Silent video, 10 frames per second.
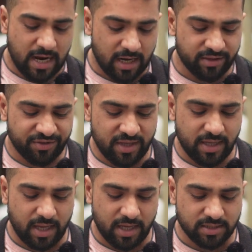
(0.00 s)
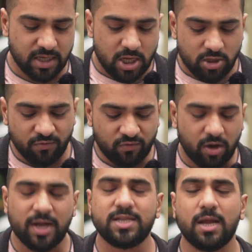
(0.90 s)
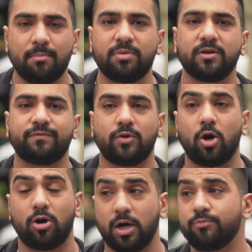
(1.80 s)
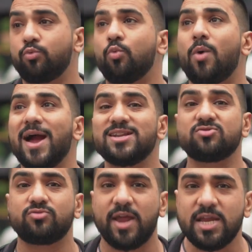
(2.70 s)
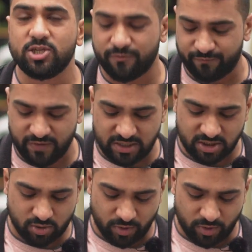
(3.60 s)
Other thing is you've got a number of, or a wider range of features.